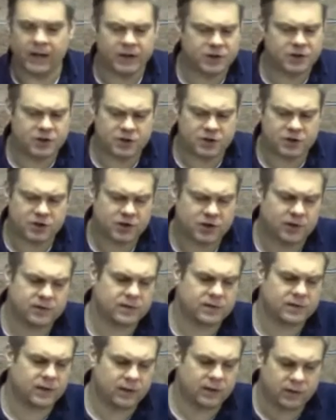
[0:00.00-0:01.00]
It just
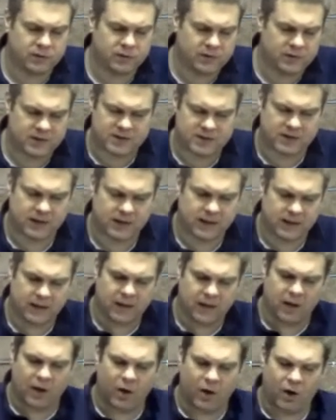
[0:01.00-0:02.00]
shows the lunacy
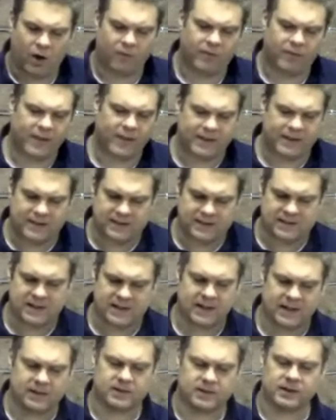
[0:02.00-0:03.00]
of their
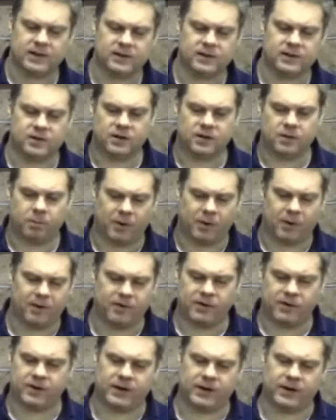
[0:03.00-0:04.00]
descent into
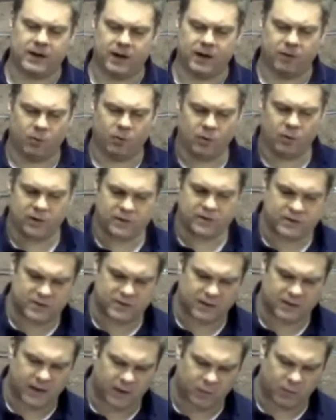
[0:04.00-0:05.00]
depravity, getting
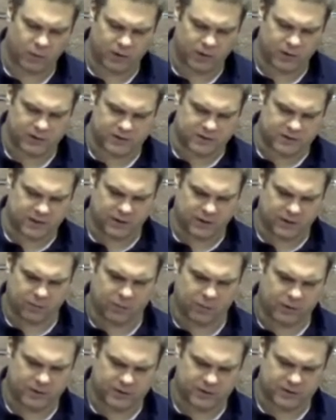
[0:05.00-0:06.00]
worse and worse and
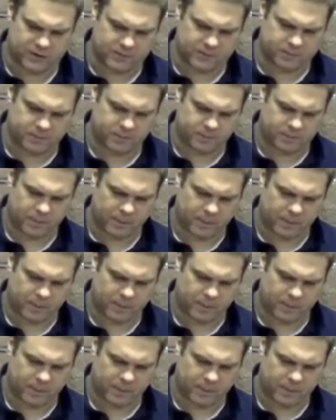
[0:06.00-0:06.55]
worse.